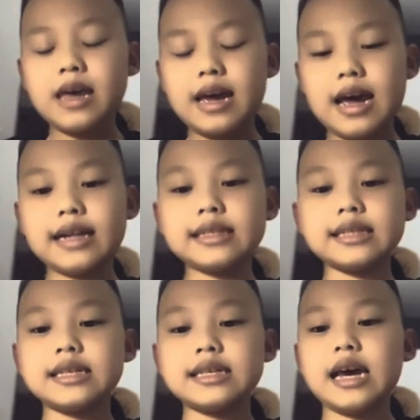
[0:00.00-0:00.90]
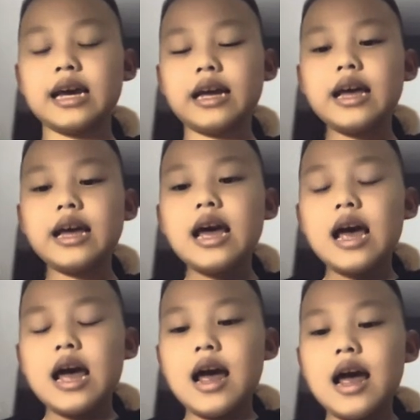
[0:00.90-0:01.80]
And today,
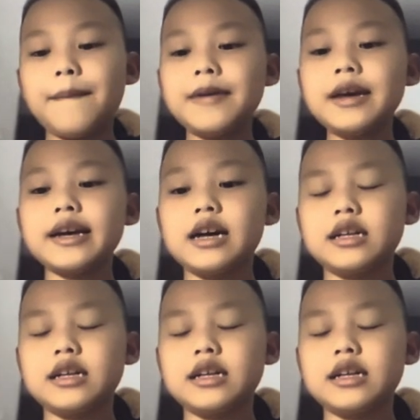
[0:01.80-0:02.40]
I'm here